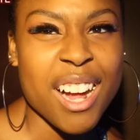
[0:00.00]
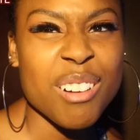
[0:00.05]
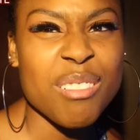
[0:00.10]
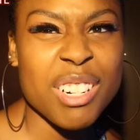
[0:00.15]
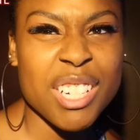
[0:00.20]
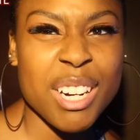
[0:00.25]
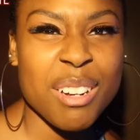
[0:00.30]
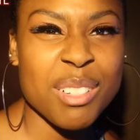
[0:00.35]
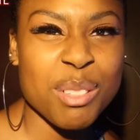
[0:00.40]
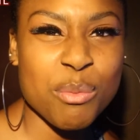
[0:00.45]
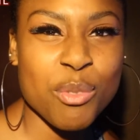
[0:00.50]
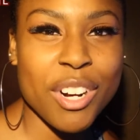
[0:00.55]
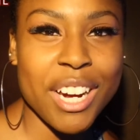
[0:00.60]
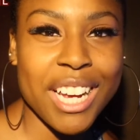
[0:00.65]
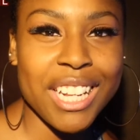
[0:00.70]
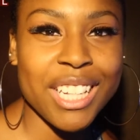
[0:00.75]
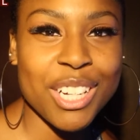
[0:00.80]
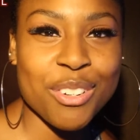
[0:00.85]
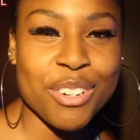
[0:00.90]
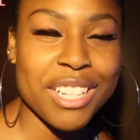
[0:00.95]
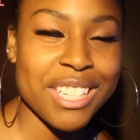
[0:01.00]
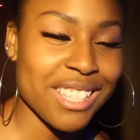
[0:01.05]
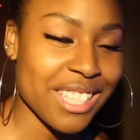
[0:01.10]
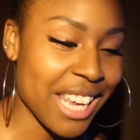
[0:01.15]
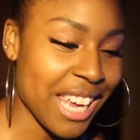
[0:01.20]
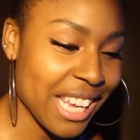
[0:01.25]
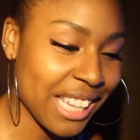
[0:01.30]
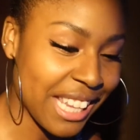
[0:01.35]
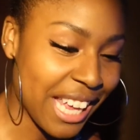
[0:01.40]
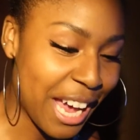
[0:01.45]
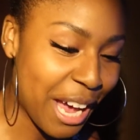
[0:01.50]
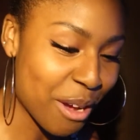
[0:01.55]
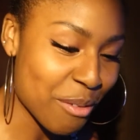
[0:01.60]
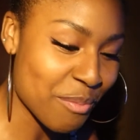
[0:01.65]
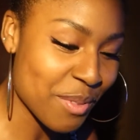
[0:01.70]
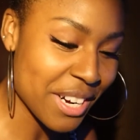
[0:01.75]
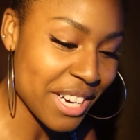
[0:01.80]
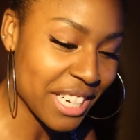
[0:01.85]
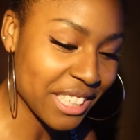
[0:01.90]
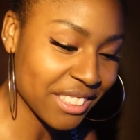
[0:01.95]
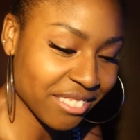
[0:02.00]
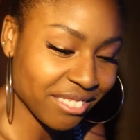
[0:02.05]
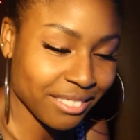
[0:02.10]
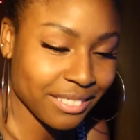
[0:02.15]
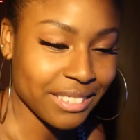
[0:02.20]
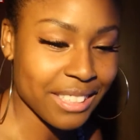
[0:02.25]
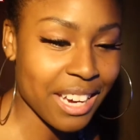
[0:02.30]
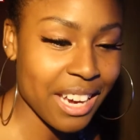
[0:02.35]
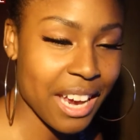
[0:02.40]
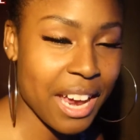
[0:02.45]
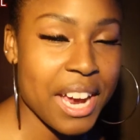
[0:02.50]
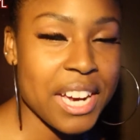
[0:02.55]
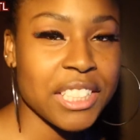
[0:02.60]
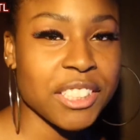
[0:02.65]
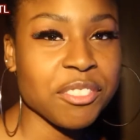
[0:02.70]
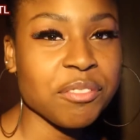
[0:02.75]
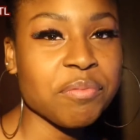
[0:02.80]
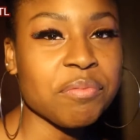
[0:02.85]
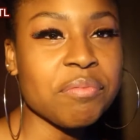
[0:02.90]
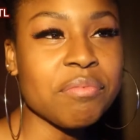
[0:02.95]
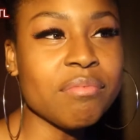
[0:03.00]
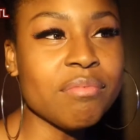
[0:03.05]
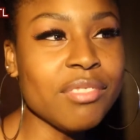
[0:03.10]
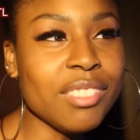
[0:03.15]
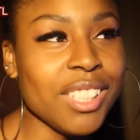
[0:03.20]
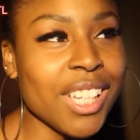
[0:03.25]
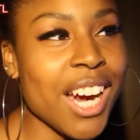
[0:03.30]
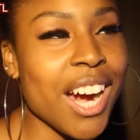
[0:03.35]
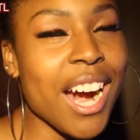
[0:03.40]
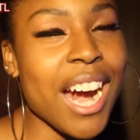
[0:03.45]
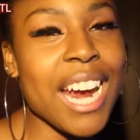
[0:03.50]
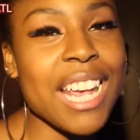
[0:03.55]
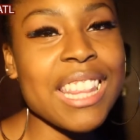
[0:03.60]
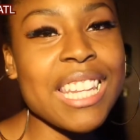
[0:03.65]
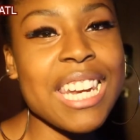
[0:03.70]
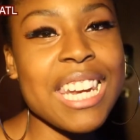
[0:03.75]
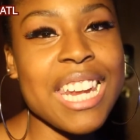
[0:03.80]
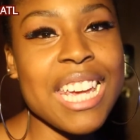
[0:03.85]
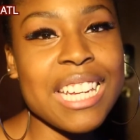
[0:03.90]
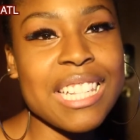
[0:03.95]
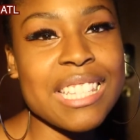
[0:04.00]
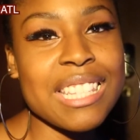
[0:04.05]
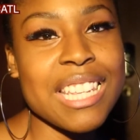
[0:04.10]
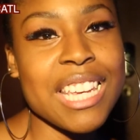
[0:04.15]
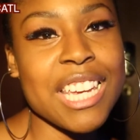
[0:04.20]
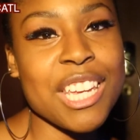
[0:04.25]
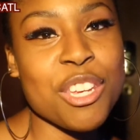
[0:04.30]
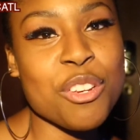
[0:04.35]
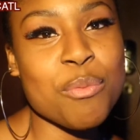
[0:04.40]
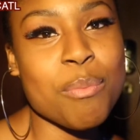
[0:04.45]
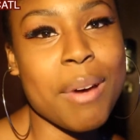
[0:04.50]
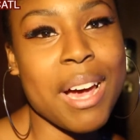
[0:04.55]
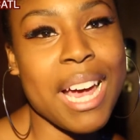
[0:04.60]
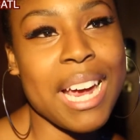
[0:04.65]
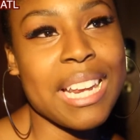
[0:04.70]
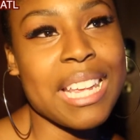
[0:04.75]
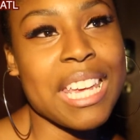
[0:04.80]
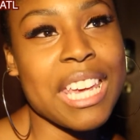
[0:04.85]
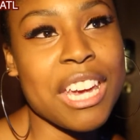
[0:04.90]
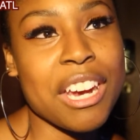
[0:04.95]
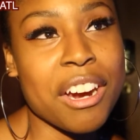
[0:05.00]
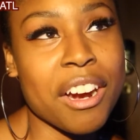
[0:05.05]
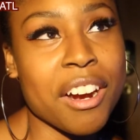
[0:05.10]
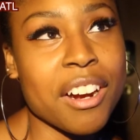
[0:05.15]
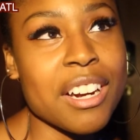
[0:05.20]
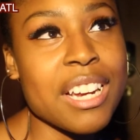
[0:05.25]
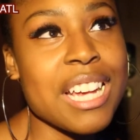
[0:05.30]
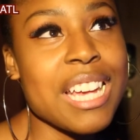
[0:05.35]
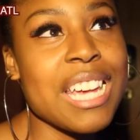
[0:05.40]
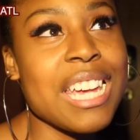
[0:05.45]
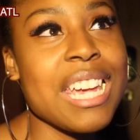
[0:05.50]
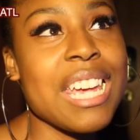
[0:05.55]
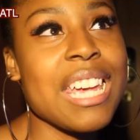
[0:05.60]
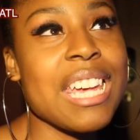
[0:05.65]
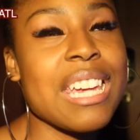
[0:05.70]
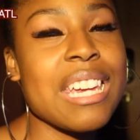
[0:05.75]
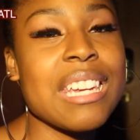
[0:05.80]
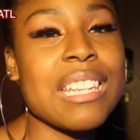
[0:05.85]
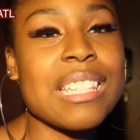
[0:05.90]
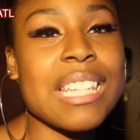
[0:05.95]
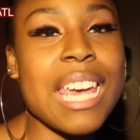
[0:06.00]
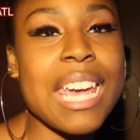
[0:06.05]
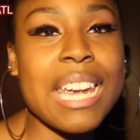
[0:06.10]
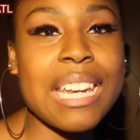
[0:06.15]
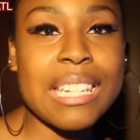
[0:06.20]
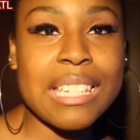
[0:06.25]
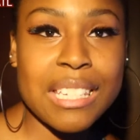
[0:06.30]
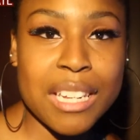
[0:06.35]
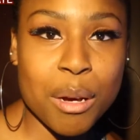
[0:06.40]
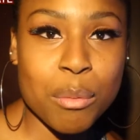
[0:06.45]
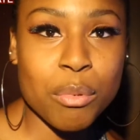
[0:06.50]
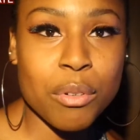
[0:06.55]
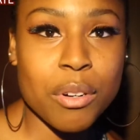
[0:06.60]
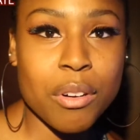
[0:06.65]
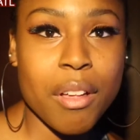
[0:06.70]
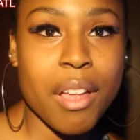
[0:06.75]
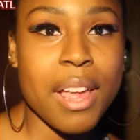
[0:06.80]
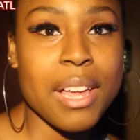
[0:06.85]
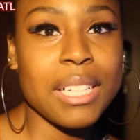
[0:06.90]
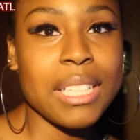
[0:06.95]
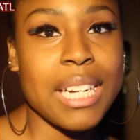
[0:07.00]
I wish I was more eloquent saying that, but All right, the next thing you might hear is a double.